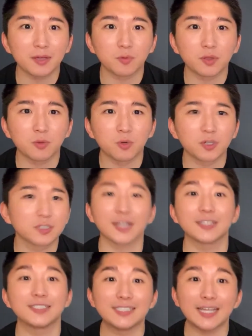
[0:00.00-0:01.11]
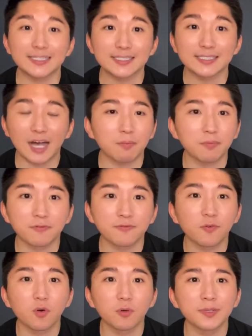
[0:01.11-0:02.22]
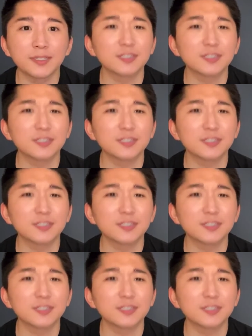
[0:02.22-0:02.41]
the words like desktop performance,